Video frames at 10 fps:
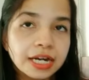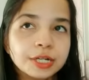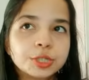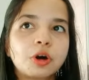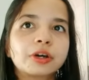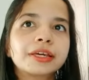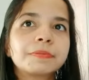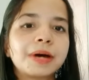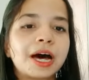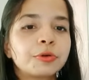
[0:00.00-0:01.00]
talking
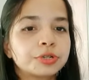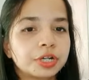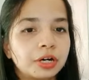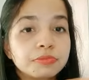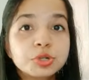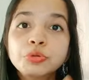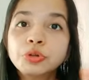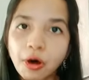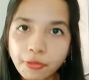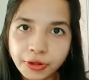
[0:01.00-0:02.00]
about two
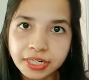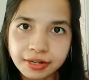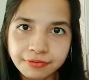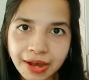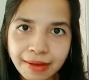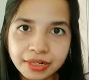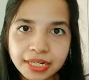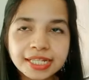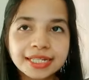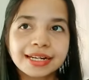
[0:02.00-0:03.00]
North Indian
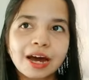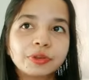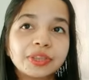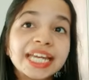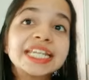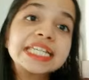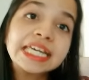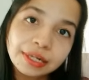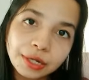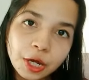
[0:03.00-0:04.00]
families and how they
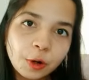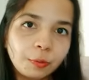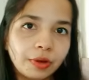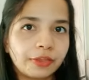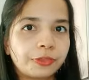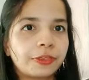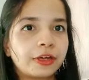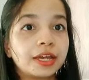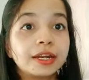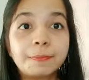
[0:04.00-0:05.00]
deal
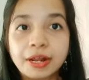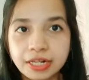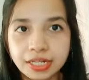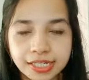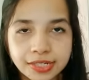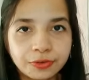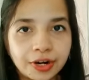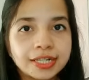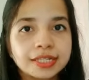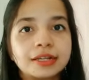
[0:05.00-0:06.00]
with independence,
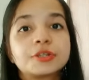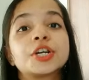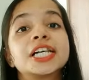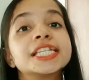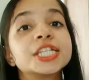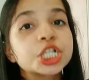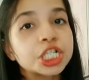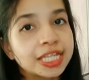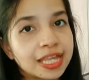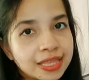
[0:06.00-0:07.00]
right? The
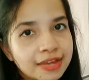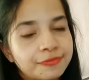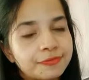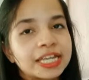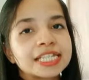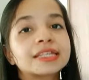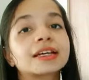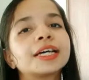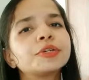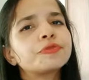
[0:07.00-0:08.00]
transition that they face, the
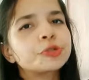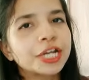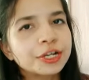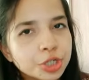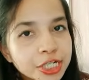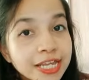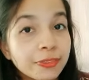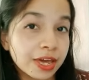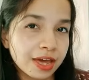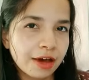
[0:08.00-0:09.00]
kind of changes
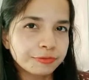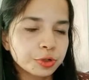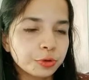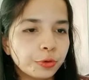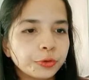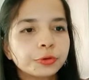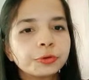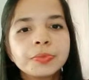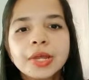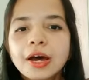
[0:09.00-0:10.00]
that they have to go
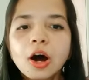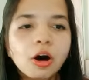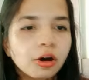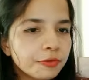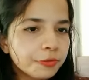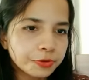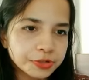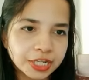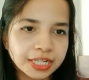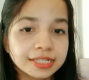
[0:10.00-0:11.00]
through. All of
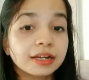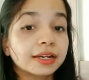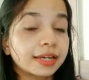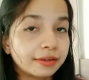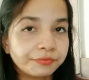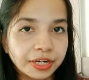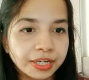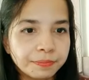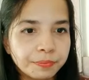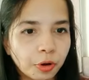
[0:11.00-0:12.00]
those things are again
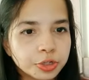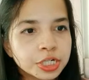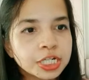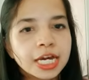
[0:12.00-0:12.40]
very important.